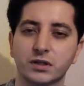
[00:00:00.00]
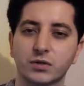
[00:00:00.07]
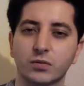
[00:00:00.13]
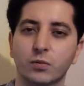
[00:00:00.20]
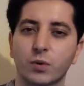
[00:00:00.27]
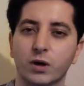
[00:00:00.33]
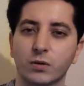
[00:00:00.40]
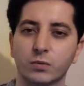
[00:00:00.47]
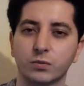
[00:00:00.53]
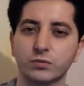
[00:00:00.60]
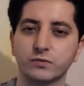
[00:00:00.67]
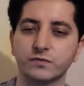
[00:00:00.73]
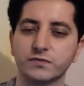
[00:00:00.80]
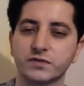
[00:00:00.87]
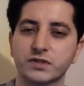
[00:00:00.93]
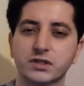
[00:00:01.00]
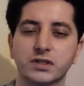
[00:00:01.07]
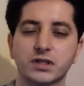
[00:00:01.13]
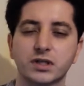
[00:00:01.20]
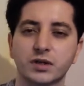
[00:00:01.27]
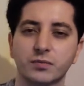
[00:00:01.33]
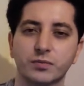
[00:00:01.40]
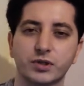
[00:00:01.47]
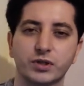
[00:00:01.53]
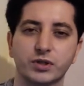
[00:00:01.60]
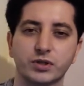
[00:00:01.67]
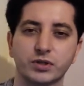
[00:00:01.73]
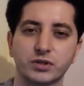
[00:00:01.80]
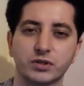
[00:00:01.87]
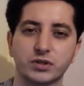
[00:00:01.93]
werewolves,
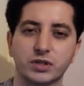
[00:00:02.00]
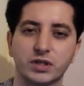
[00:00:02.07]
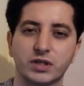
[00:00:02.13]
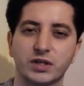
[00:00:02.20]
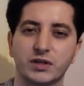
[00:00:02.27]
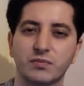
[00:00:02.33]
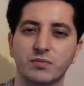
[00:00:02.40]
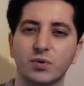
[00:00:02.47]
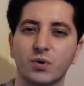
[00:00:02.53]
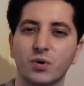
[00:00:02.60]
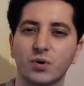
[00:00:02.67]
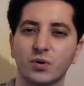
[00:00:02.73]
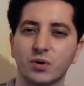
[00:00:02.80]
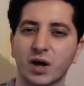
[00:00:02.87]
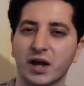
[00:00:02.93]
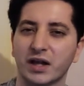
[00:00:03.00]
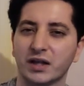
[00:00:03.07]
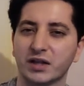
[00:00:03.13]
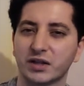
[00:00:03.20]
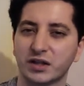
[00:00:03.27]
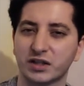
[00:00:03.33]
because more like the